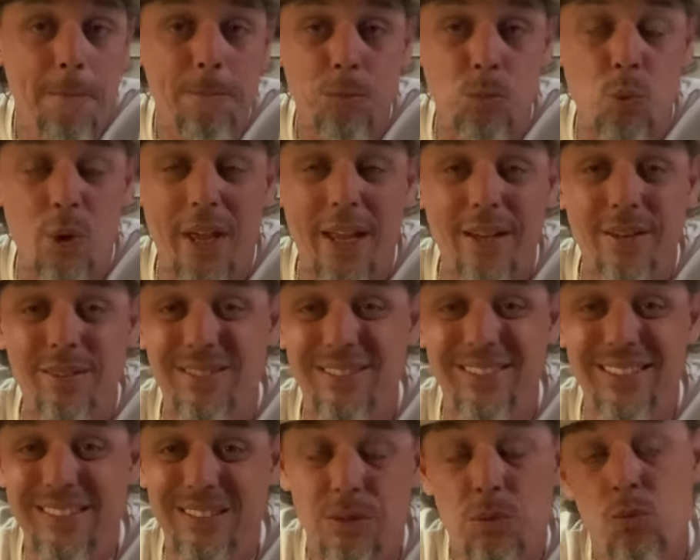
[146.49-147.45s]
when
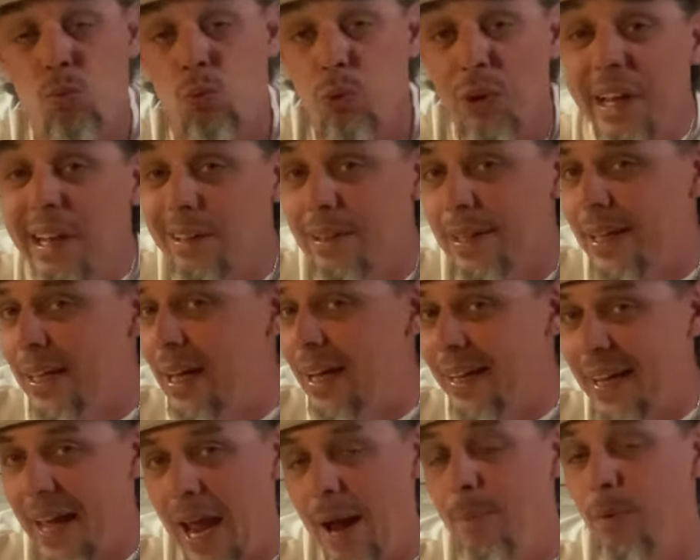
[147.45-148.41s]
really a
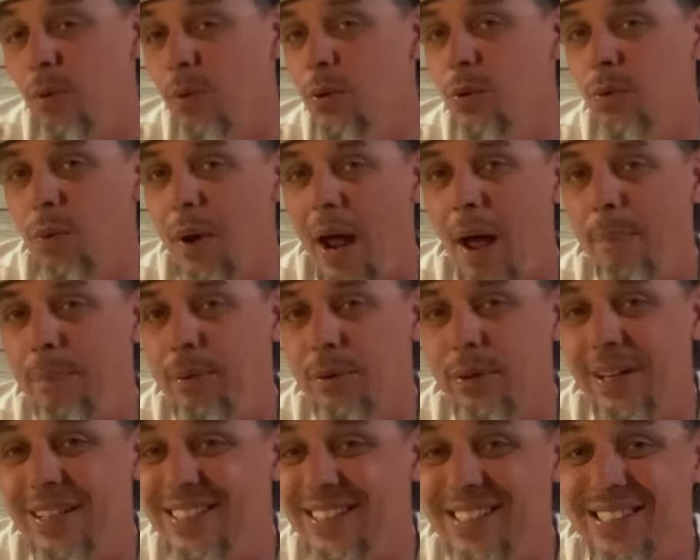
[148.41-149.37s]
Cameroon wrapper
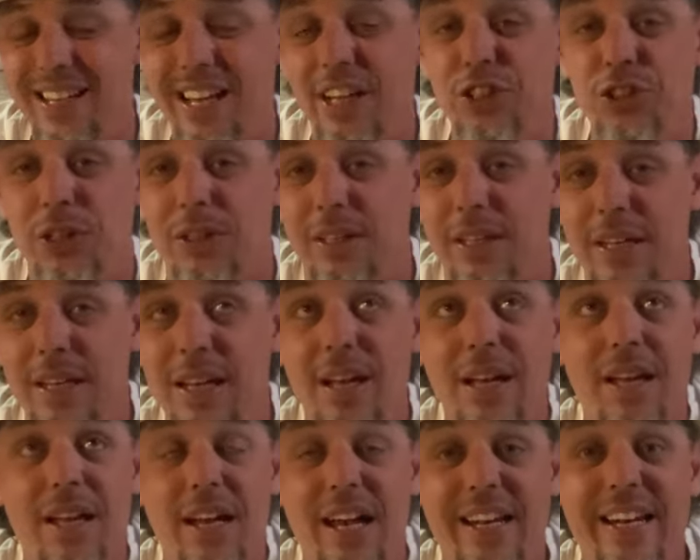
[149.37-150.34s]
is essentially
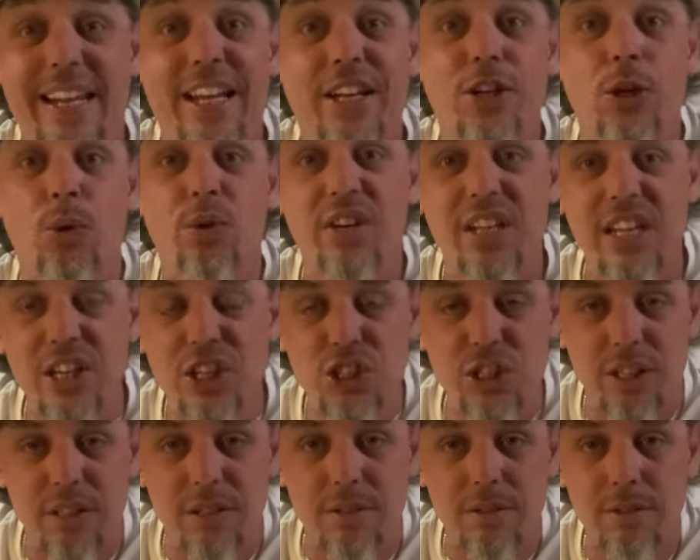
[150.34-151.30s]
an
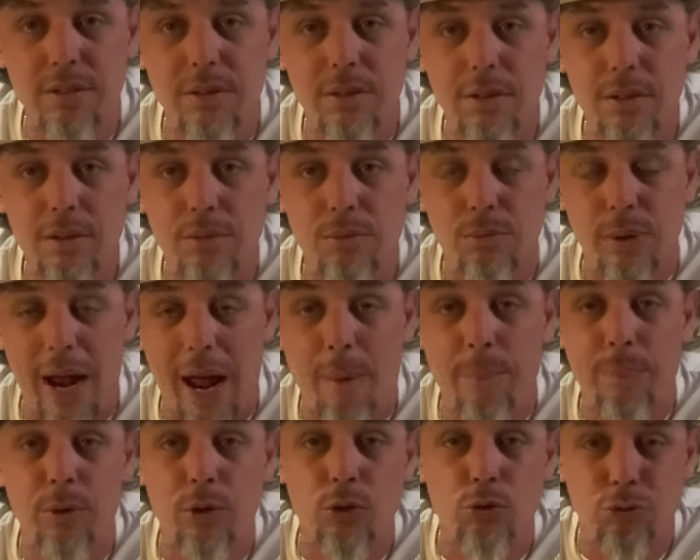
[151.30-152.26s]
Indonesian
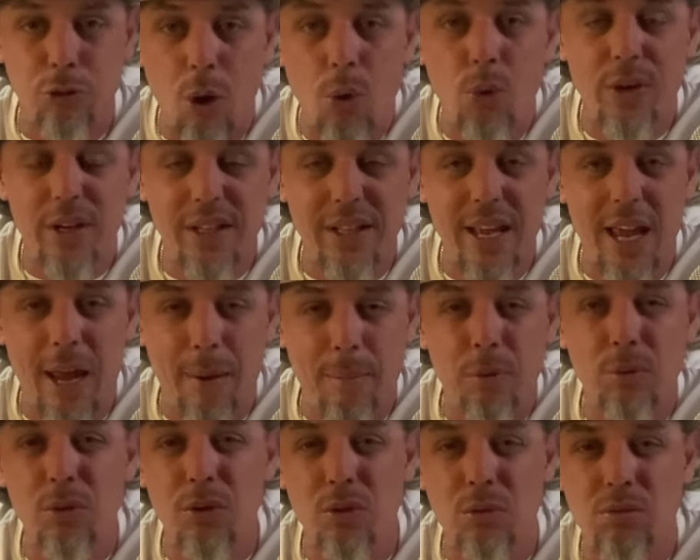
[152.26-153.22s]
wrapper grown in
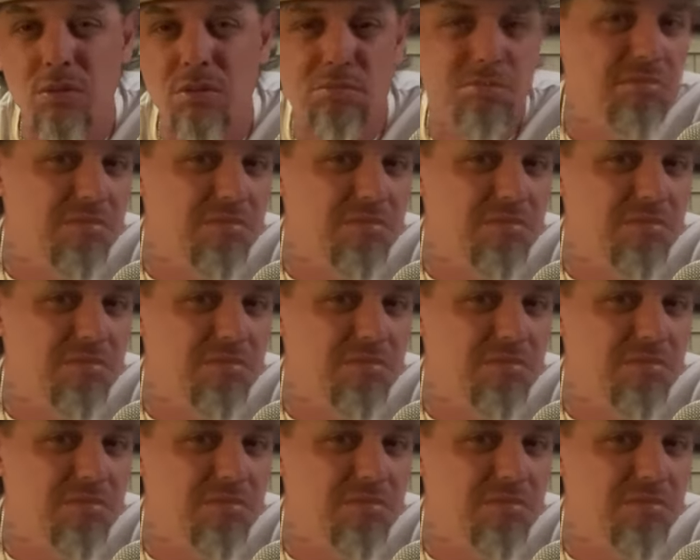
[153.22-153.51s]
Cameroon?